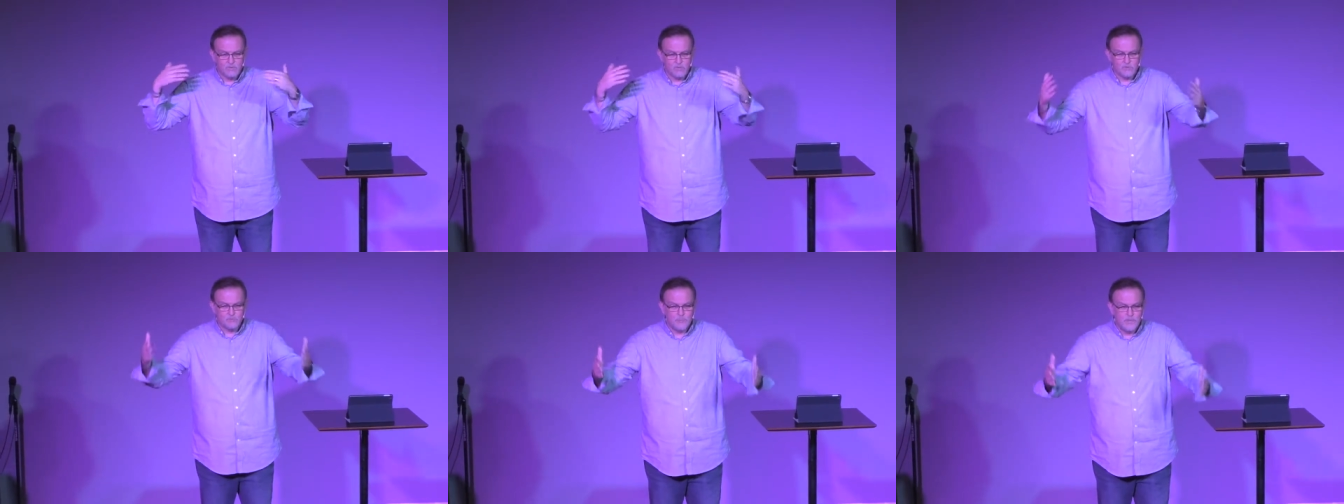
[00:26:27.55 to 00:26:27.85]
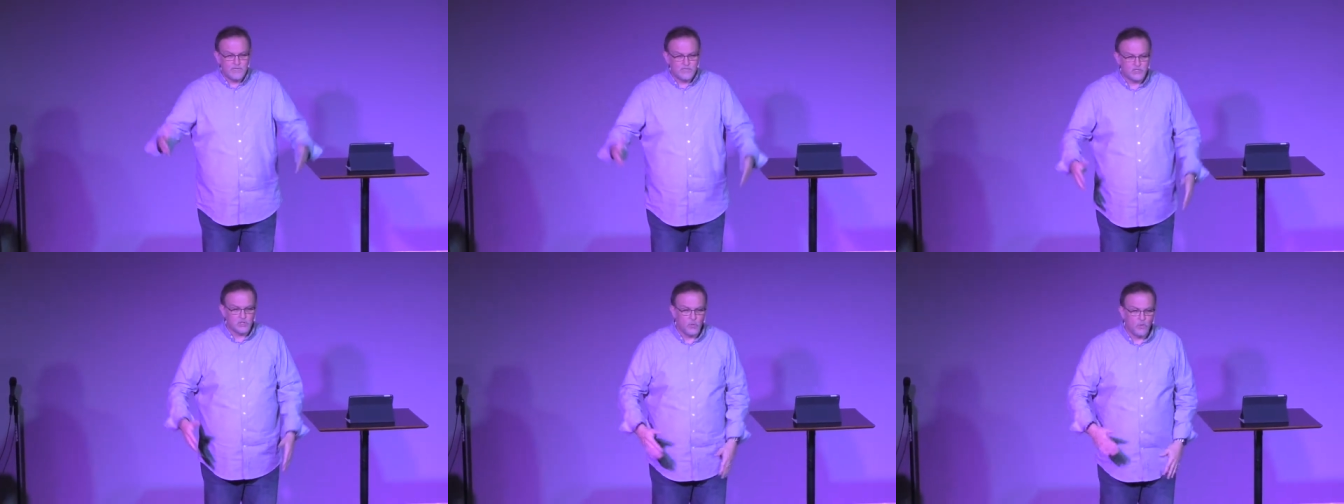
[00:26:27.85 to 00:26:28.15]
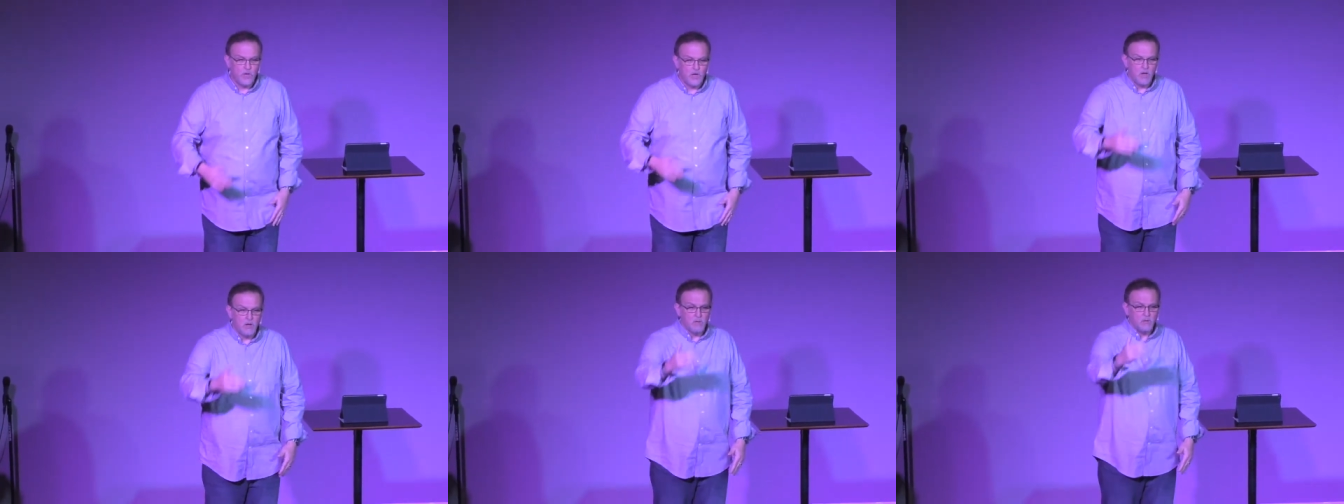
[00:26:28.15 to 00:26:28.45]
don't speak
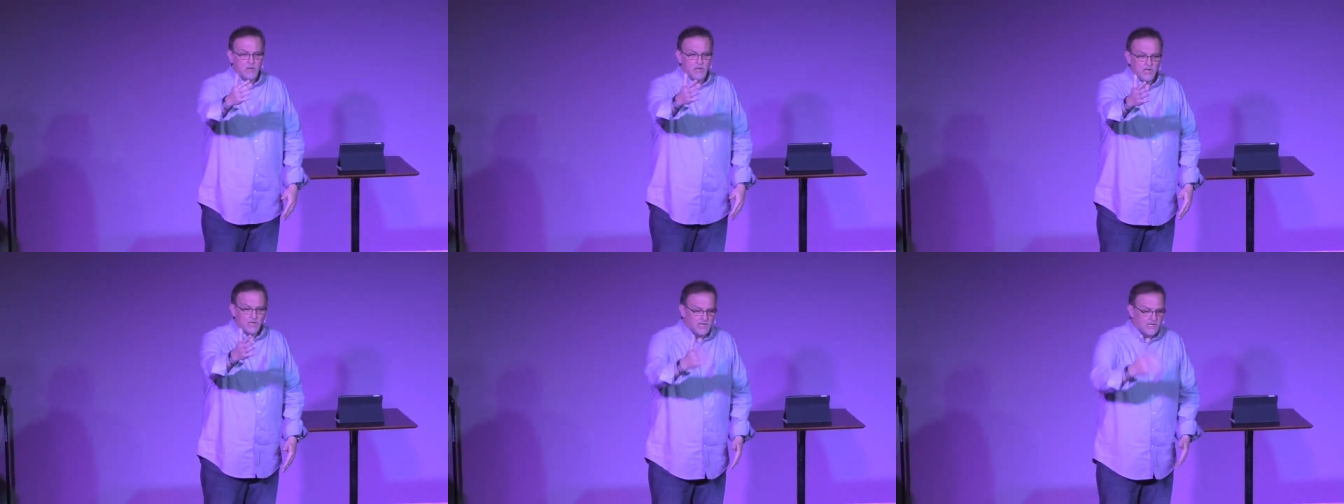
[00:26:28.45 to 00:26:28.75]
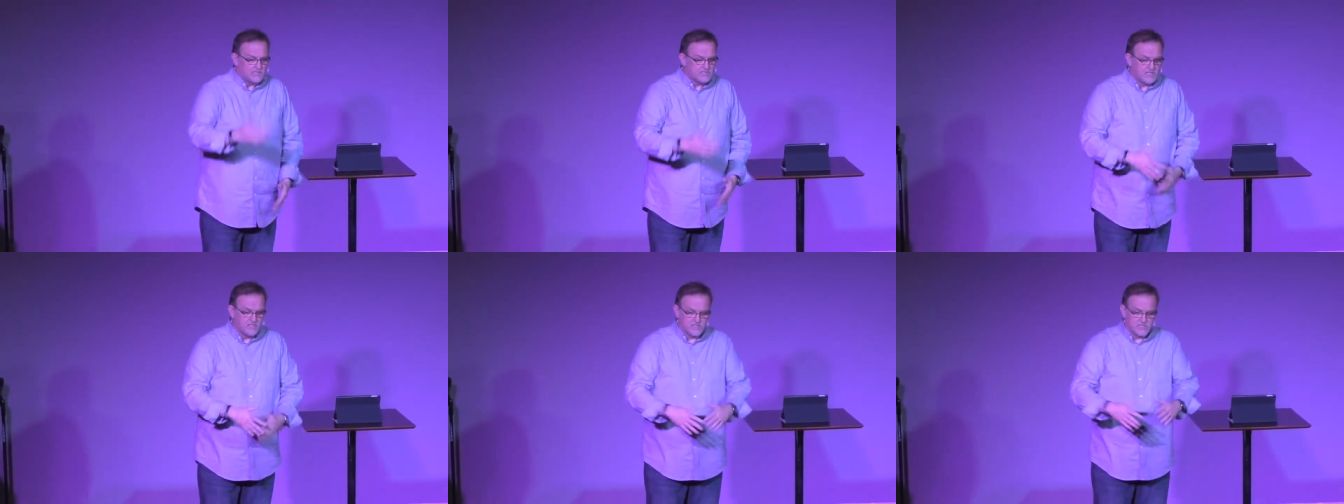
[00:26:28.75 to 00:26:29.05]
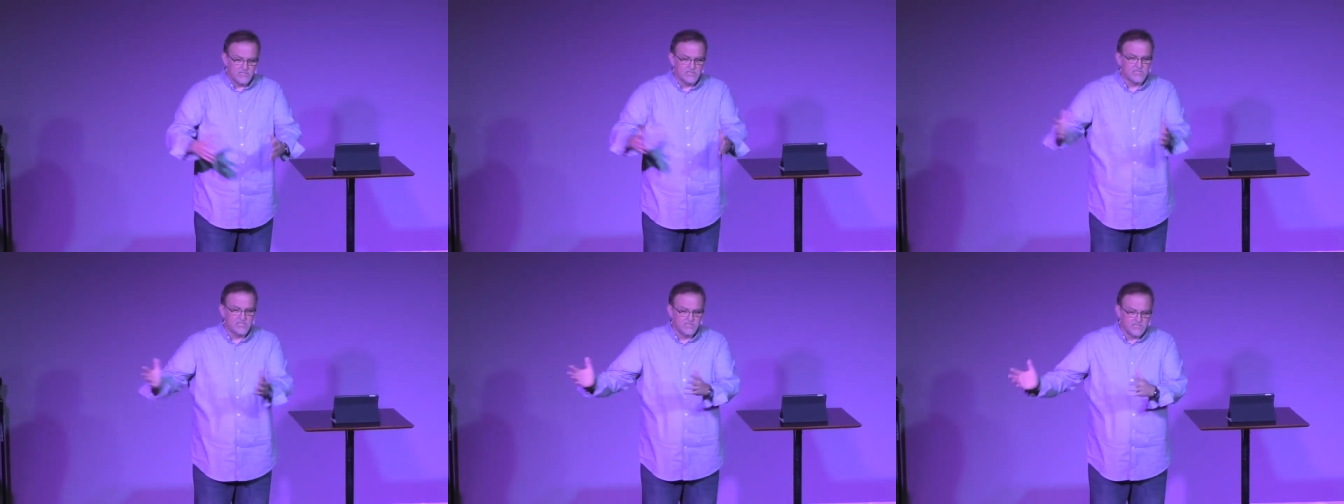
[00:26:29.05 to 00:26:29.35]
so well. God
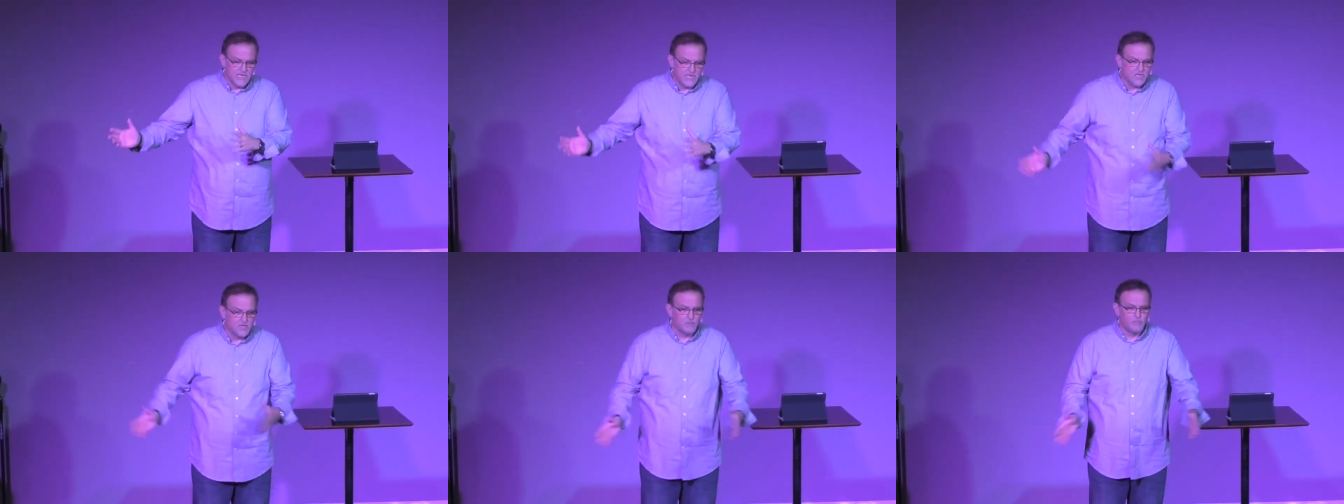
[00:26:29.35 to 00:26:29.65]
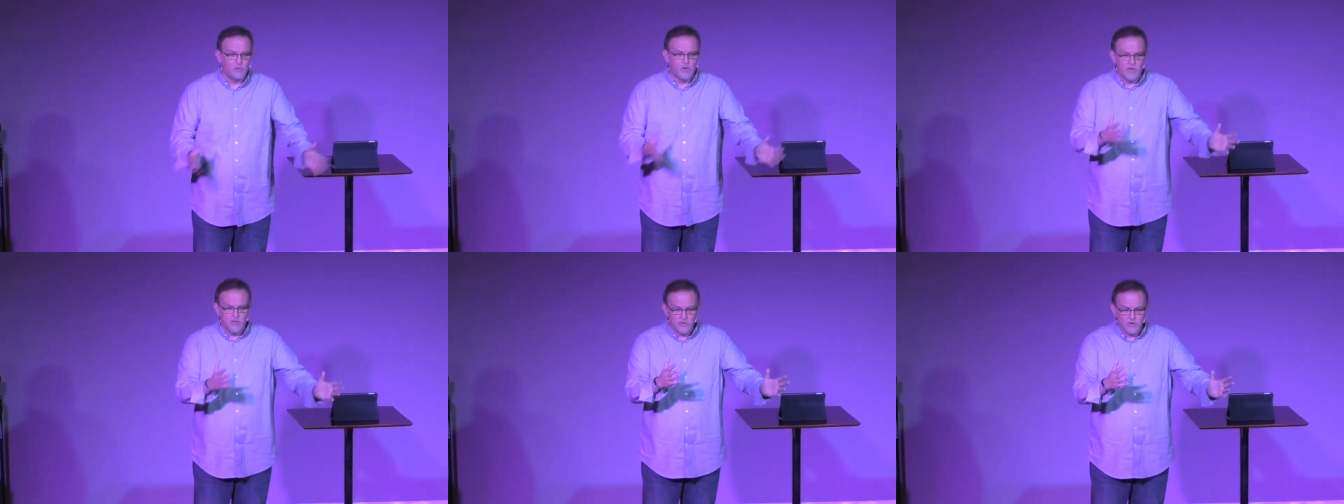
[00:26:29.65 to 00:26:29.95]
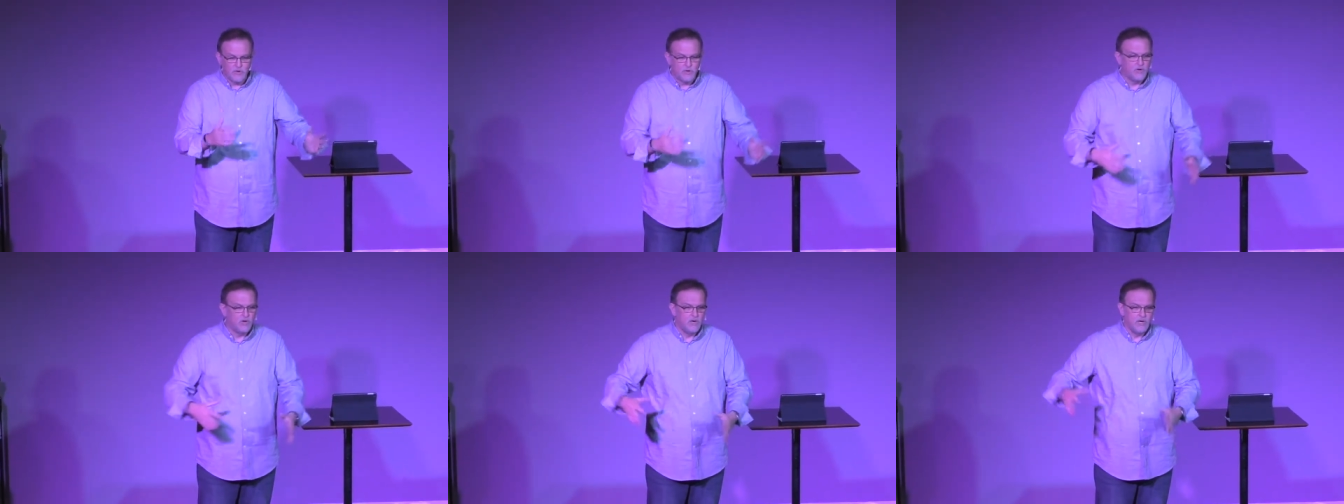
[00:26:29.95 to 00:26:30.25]
says, Listen, take your
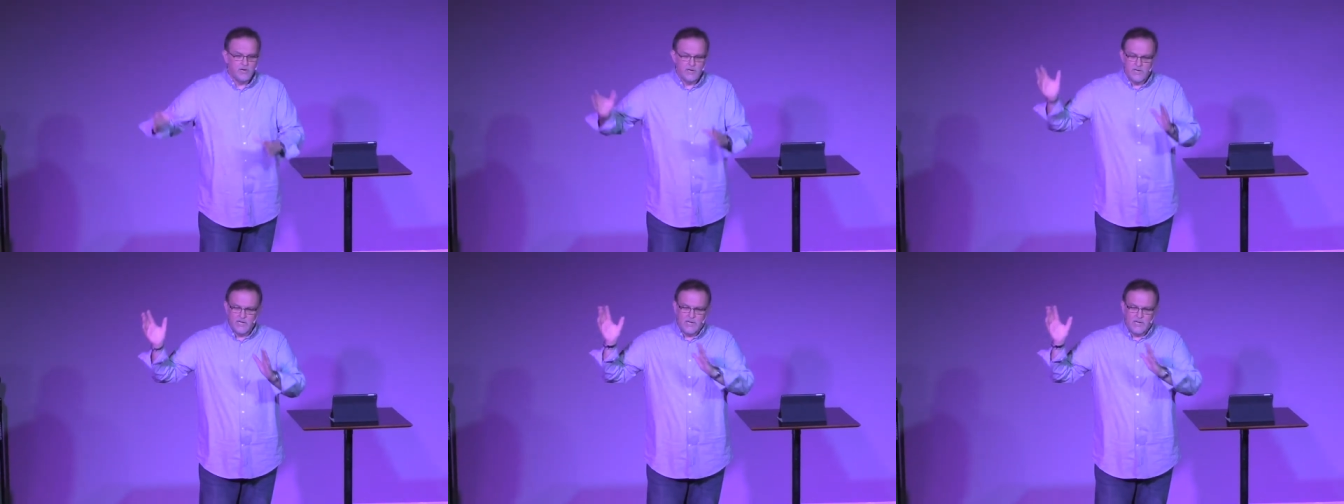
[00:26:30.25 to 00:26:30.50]
brother.